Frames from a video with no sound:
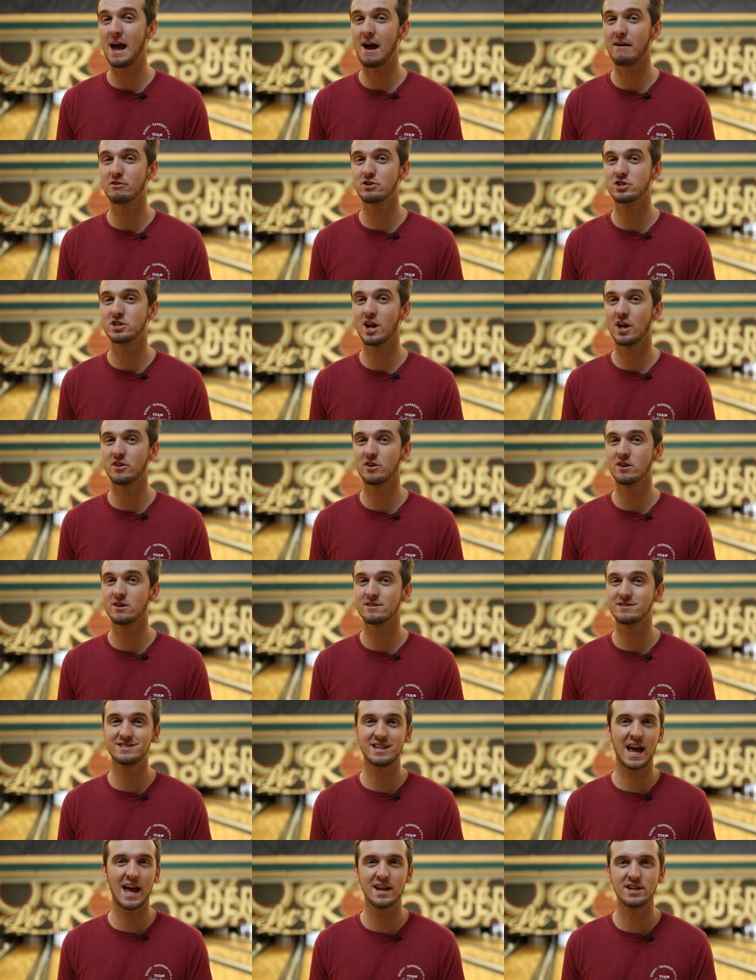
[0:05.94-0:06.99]
average another
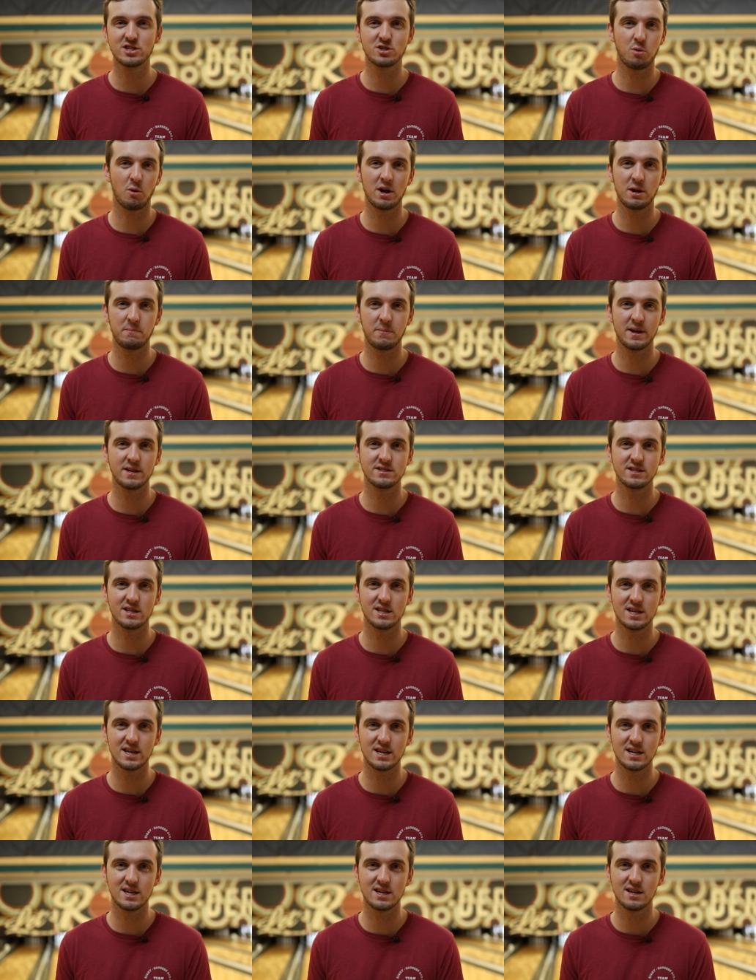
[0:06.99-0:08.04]
10, 20 pins in
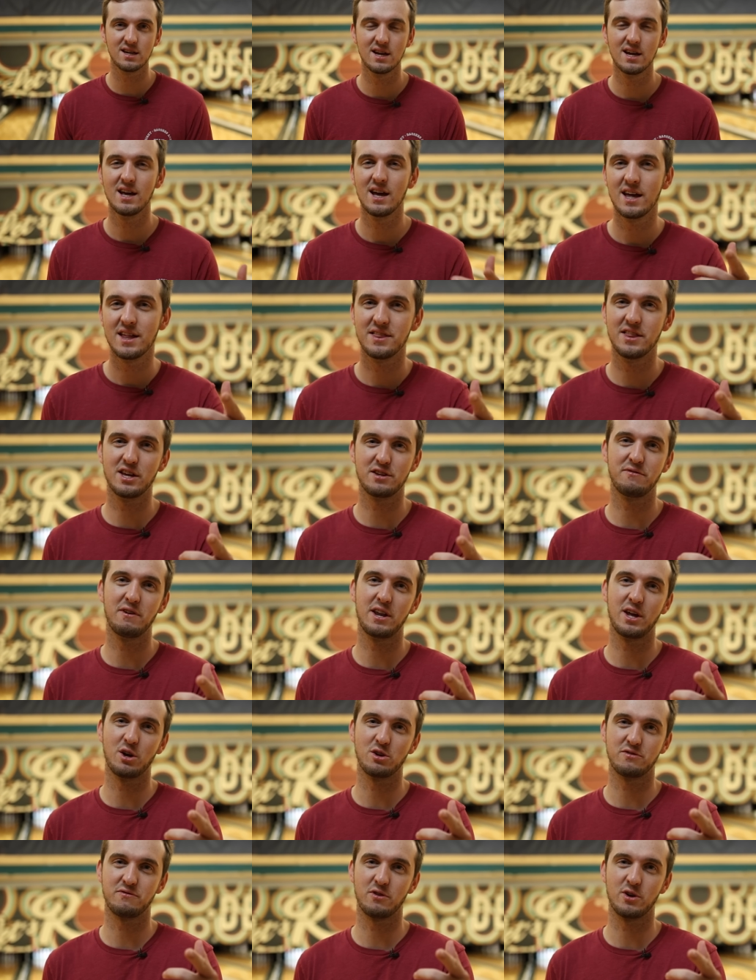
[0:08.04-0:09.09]
league, this
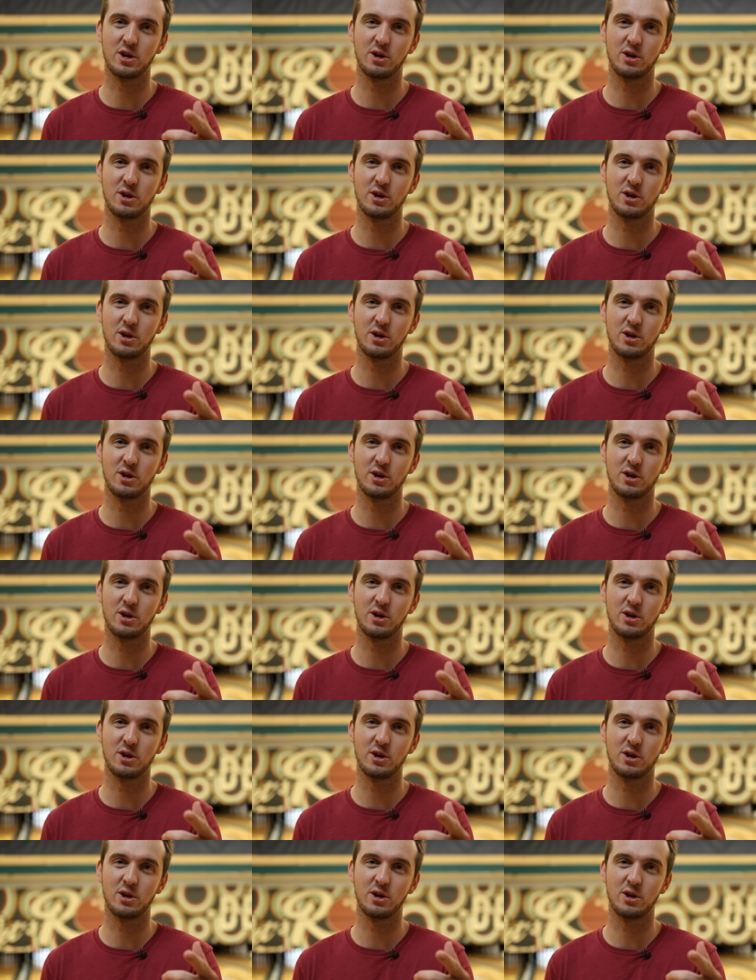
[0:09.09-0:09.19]
video is for